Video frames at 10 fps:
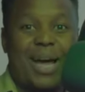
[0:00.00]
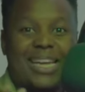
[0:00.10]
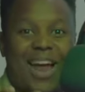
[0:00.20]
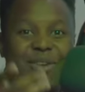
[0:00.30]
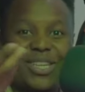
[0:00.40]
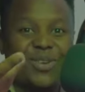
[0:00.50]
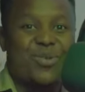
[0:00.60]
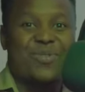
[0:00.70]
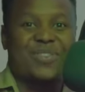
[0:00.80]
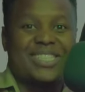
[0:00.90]
My director
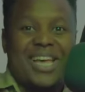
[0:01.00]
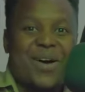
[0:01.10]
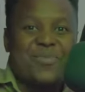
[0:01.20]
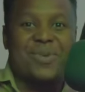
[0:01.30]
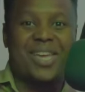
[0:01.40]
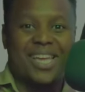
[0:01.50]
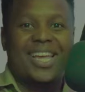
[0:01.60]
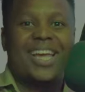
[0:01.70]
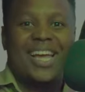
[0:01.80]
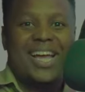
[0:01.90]
don't even tell me
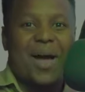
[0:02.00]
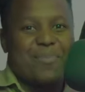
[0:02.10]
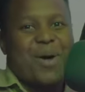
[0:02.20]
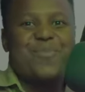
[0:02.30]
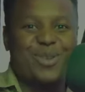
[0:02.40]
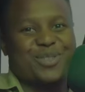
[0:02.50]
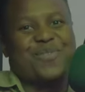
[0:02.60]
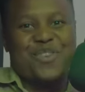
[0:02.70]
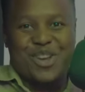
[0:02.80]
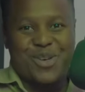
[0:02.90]
about music
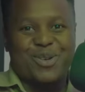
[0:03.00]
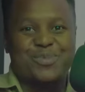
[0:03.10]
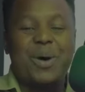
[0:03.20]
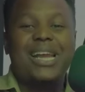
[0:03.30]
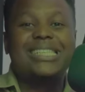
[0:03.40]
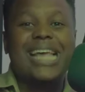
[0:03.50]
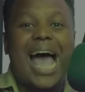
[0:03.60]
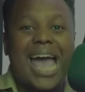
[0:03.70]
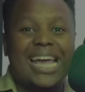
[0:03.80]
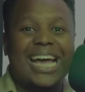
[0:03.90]
videos, but it's
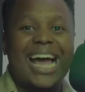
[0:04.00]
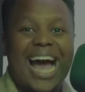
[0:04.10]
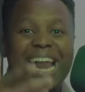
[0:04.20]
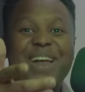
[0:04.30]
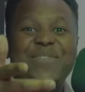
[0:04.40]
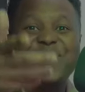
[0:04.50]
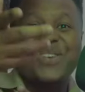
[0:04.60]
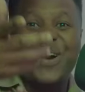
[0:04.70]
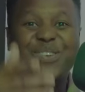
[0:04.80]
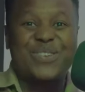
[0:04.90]
high. I love you,
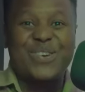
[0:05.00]
dog.